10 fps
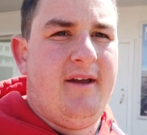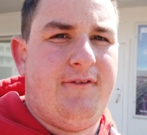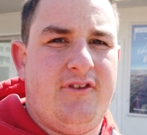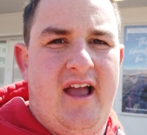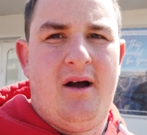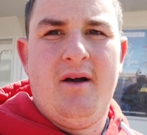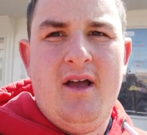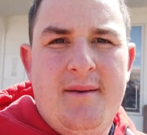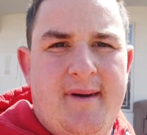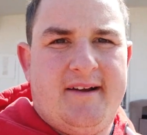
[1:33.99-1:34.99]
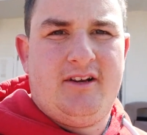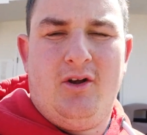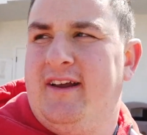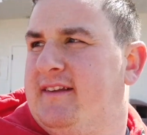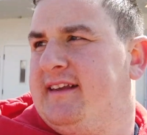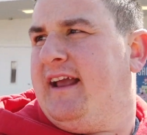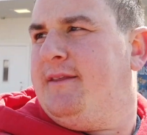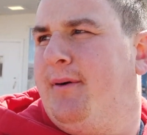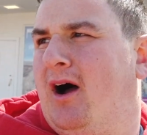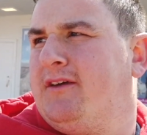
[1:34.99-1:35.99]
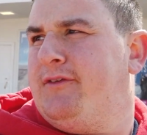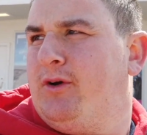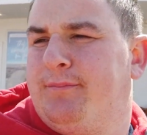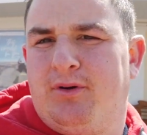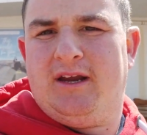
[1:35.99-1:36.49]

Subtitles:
method now. Makes it a lot easier to get in the park if you're already